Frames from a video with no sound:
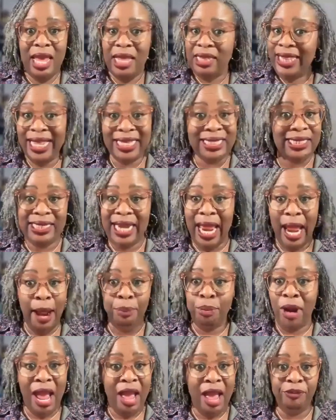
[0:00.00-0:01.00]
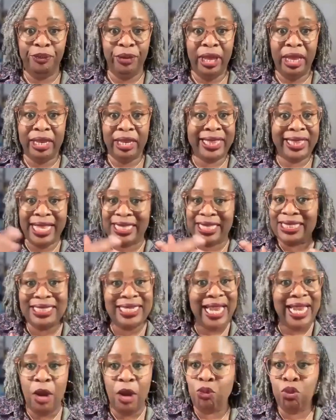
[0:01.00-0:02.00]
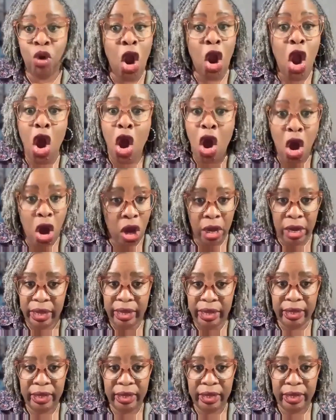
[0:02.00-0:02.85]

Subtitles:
That's not profit. That's not wrong.